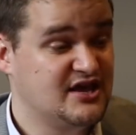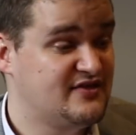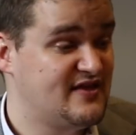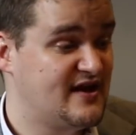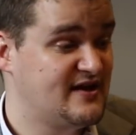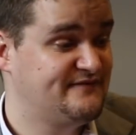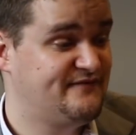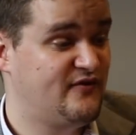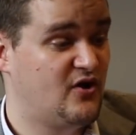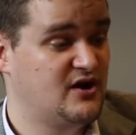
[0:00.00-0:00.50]
You're
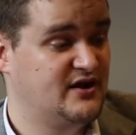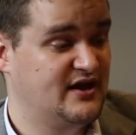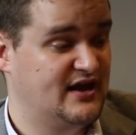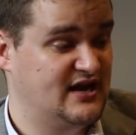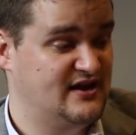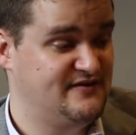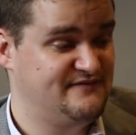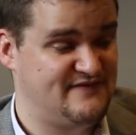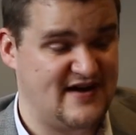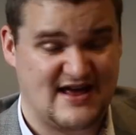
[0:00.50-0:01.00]
then
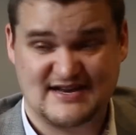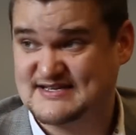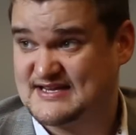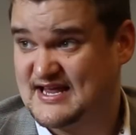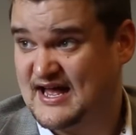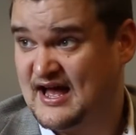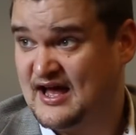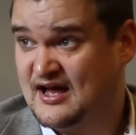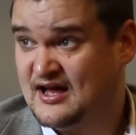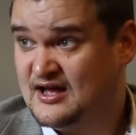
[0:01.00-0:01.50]
finding an
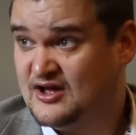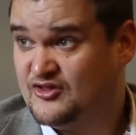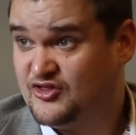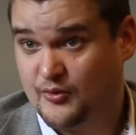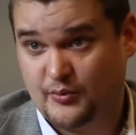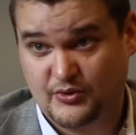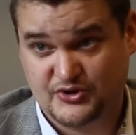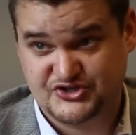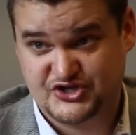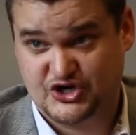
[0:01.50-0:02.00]
investor
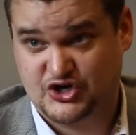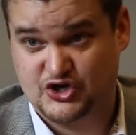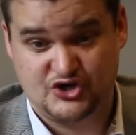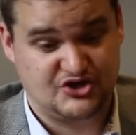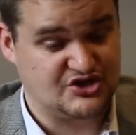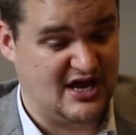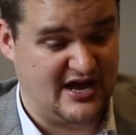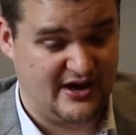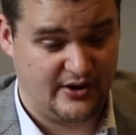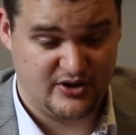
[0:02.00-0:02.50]
that wants a
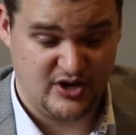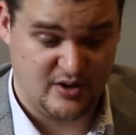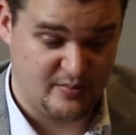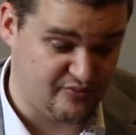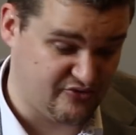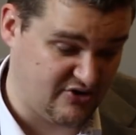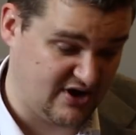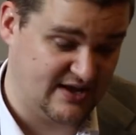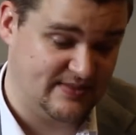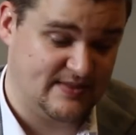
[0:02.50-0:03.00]
good deal. You're
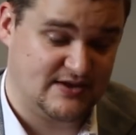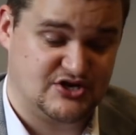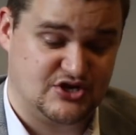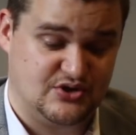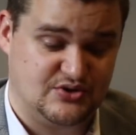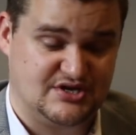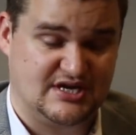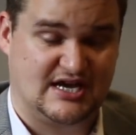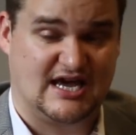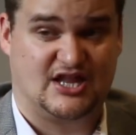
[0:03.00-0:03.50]
bringing the
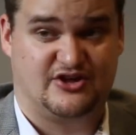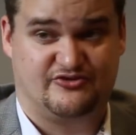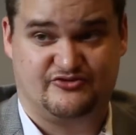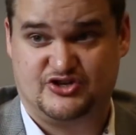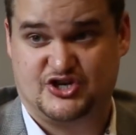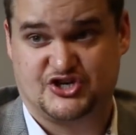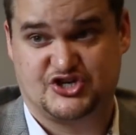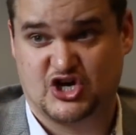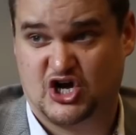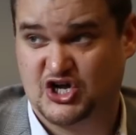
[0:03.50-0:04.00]
two together
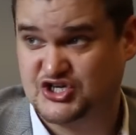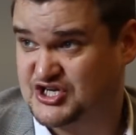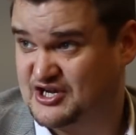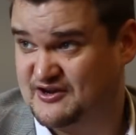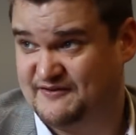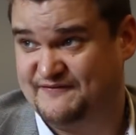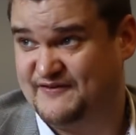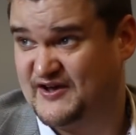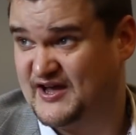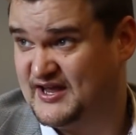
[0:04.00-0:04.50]
and you're
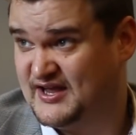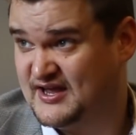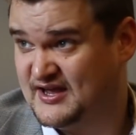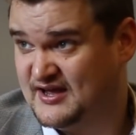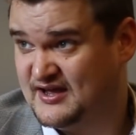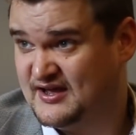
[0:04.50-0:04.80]
charging a fee.